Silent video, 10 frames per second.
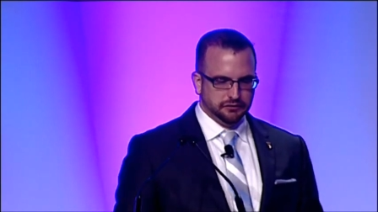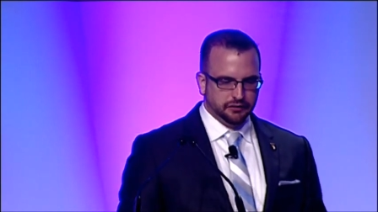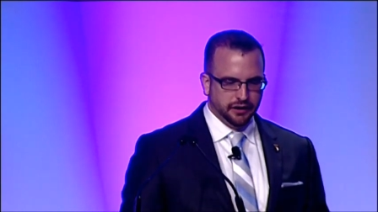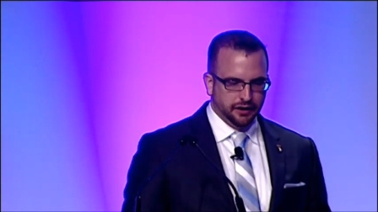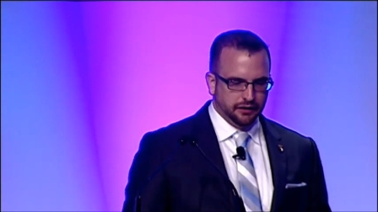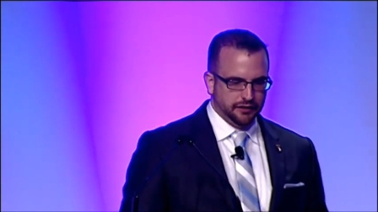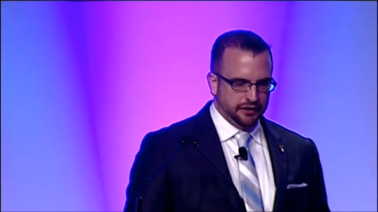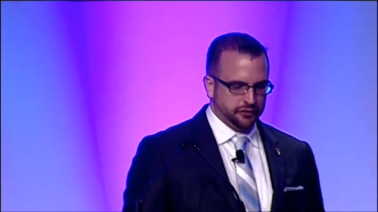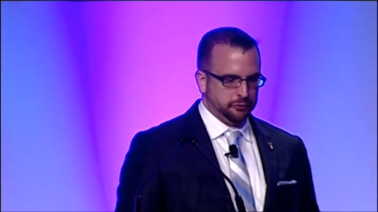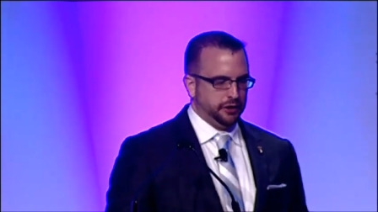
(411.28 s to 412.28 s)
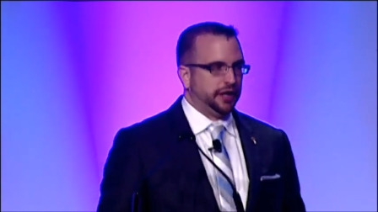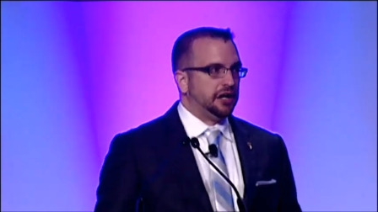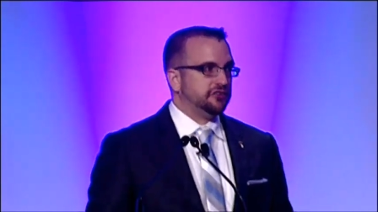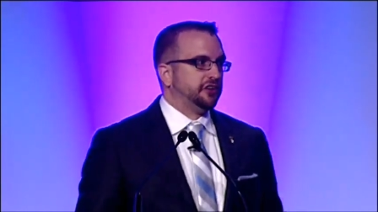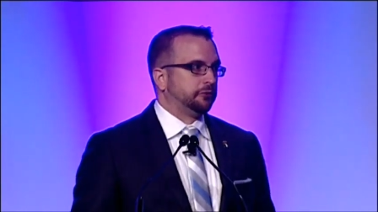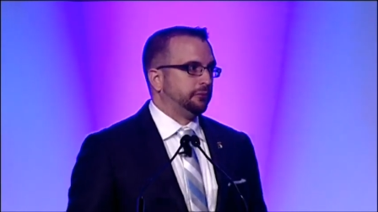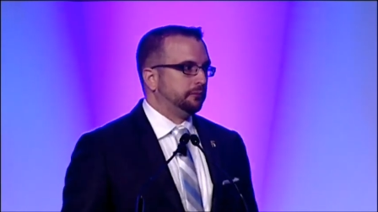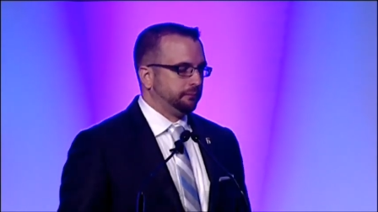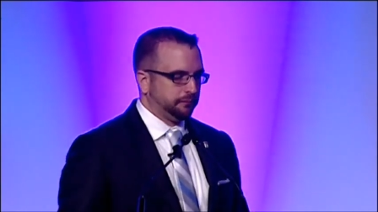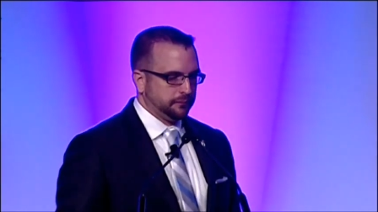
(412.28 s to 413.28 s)
as a communications expert,
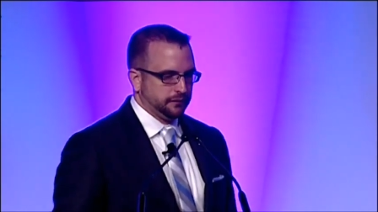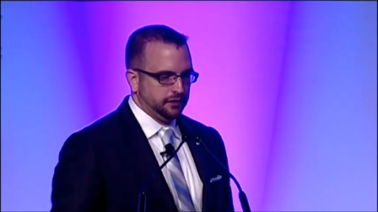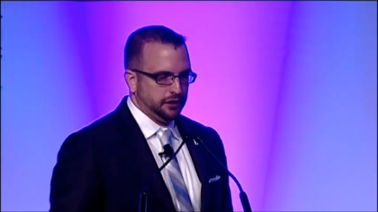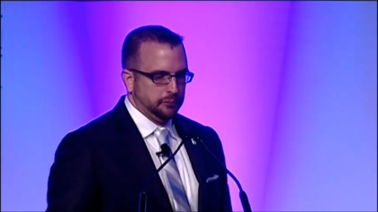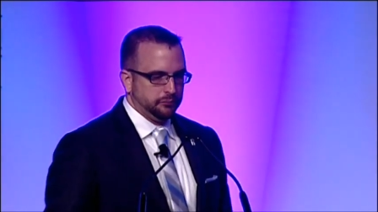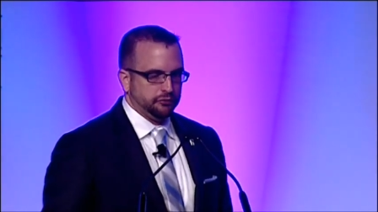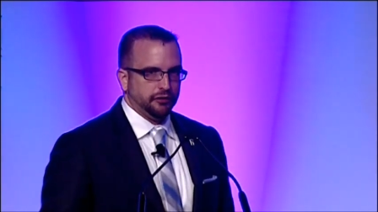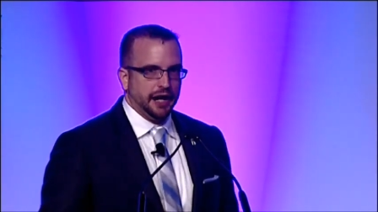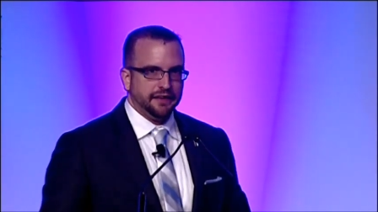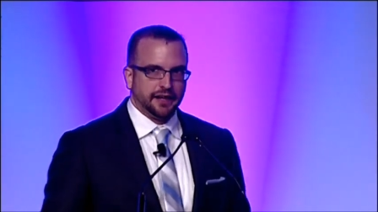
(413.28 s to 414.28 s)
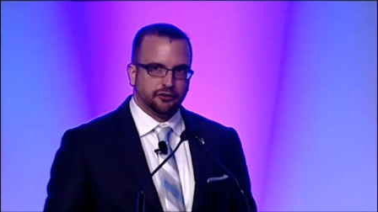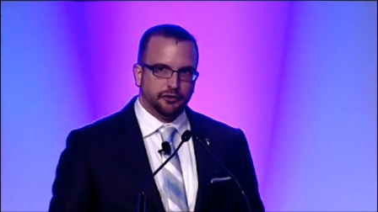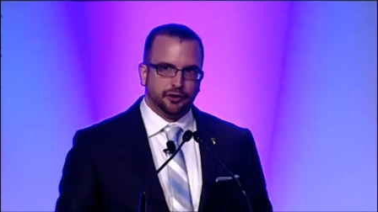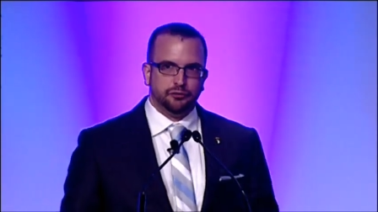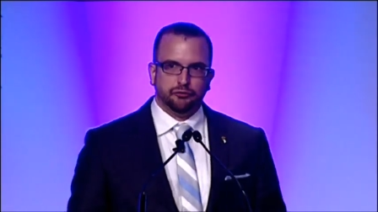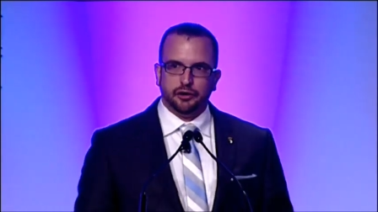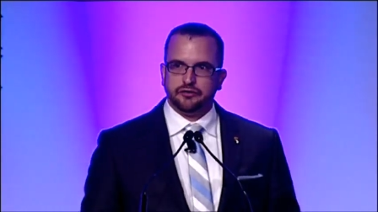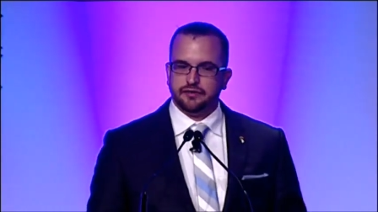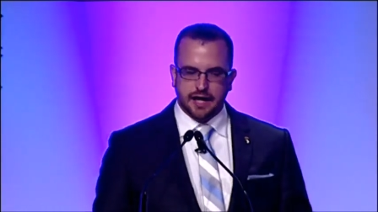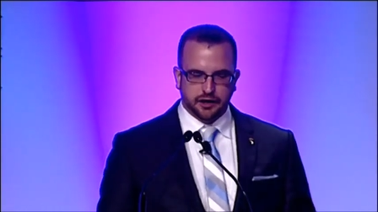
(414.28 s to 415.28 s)
providing that critical voice
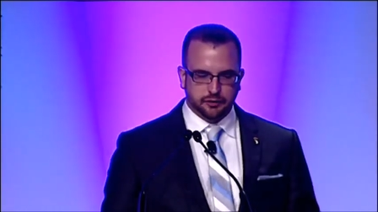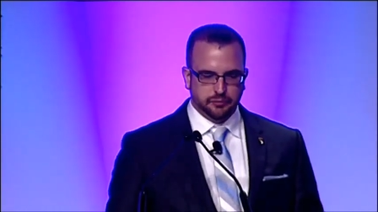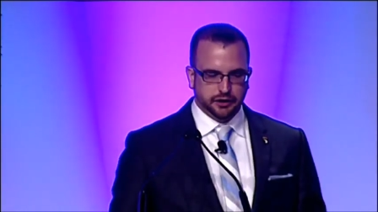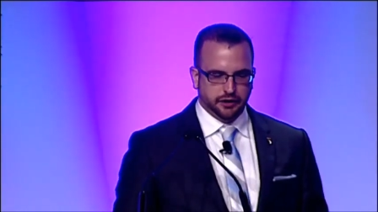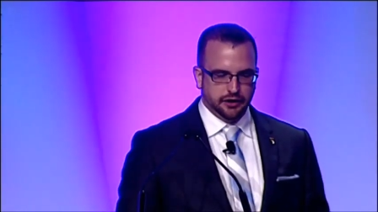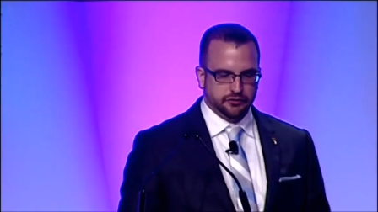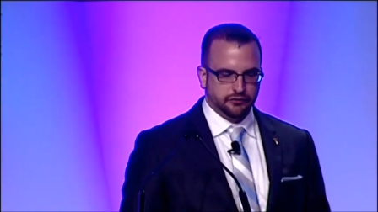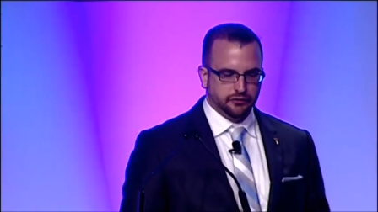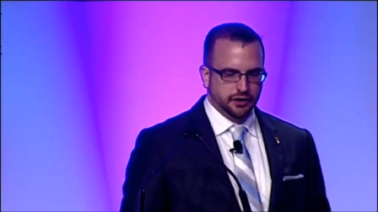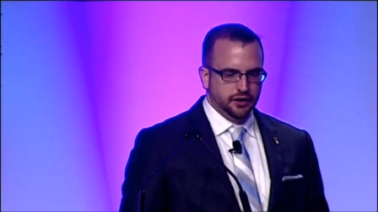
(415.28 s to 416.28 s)
and data communications